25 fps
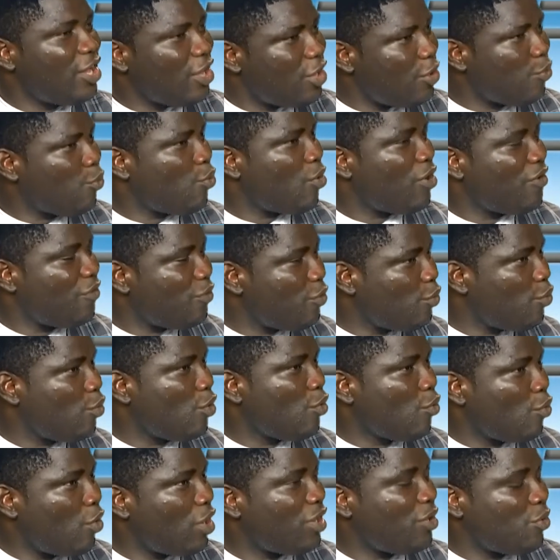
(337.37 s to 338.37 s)
He won
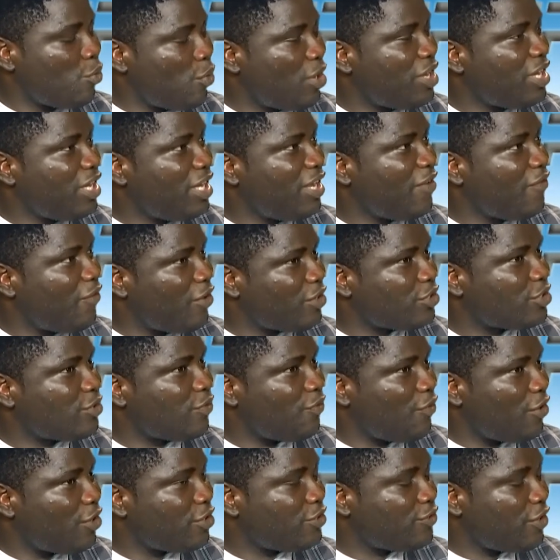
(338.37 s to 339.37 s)
the league for his
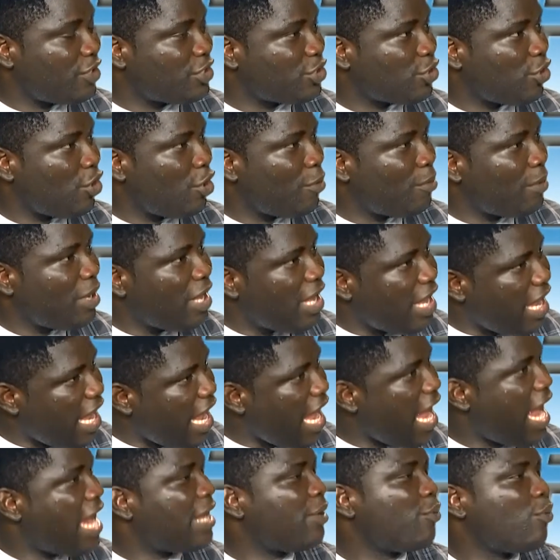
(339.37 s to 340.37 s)
first club,
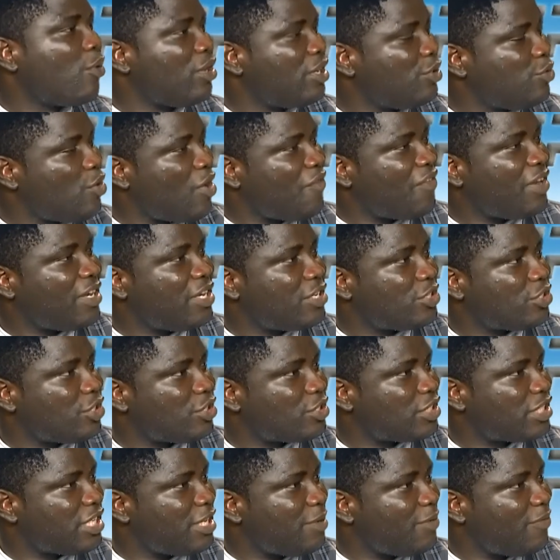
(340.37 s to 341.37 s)
and he won the UEFA
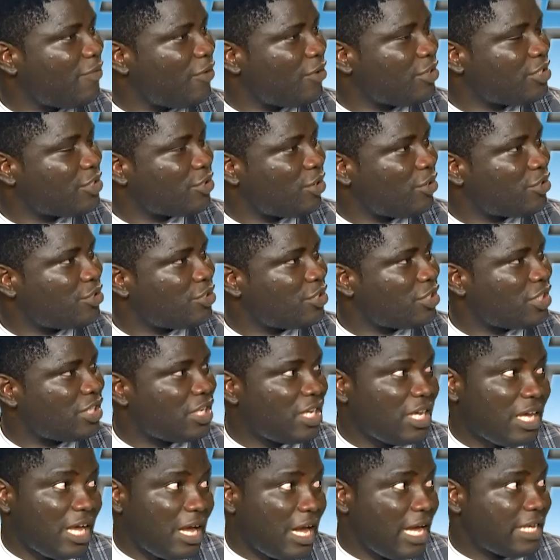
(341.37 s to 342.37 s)
Nations League for his country.
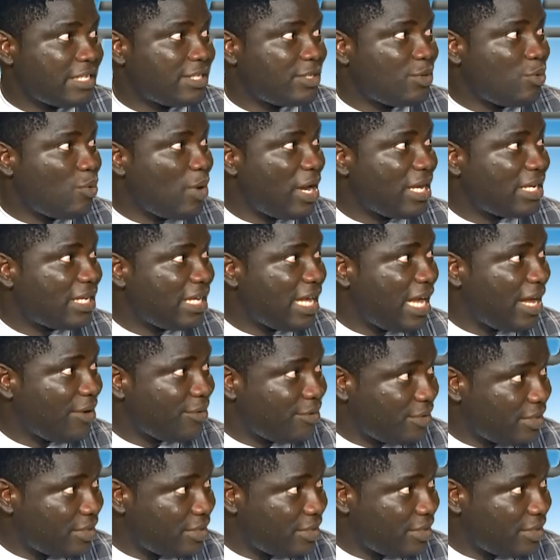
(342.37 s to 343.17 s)
See why the guy